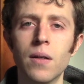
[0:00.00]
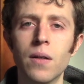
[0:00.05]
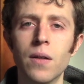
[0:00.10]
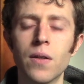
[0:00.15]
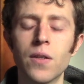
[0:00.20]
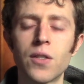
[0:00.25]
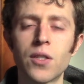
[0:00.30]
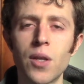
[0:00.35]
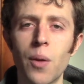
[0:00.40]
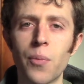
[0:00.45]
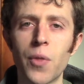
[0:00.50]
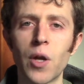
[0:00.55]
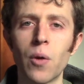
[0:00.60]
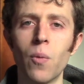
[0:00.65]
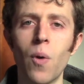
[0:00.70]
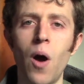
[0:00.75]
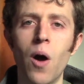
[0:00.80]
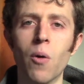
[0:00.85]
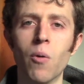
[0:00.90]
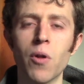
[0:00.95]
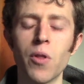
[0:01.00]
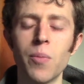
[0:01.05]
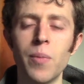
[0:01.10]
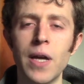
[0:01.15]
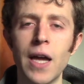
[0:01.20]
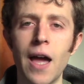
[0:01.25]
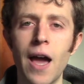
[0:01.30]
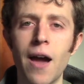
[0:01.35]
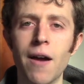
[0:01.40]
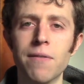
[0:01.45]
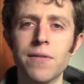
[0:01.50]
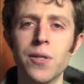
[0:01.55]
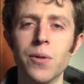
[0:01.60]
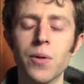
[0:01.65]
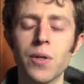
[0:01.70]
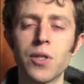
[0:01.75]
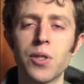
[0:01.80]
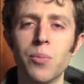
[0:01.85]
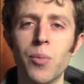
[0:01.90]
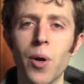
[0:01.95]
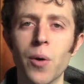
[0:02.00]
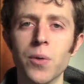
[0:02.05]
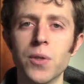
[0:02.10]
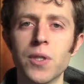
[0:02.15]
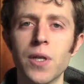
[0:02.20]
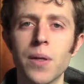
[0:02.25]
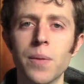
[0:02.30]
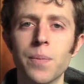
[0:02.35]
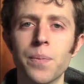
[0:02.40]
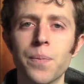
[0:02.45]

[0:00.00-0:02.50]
Something wrong with me, I have to expose it.